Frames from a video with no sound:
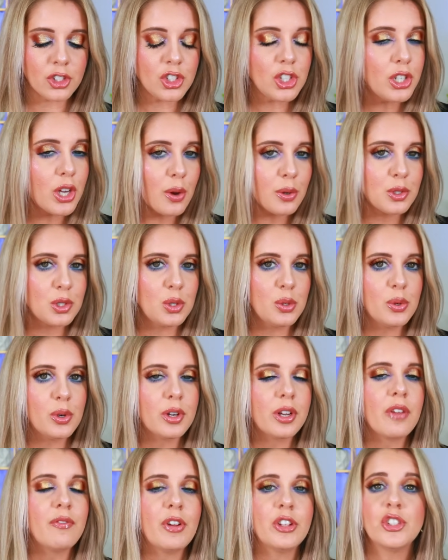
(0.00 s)
she goes to a
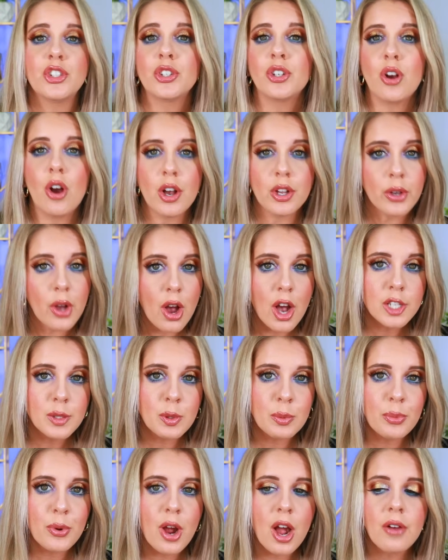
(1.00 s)
convention called
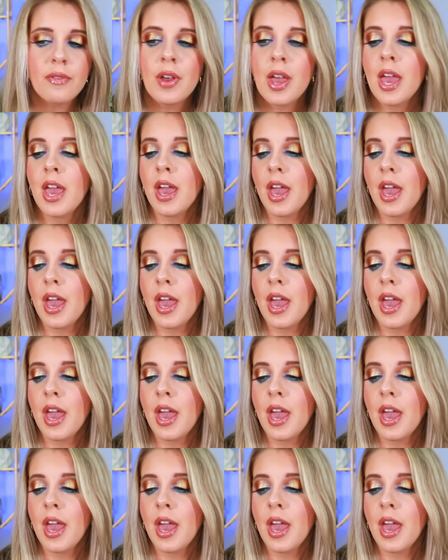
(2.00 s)
Cosmoprof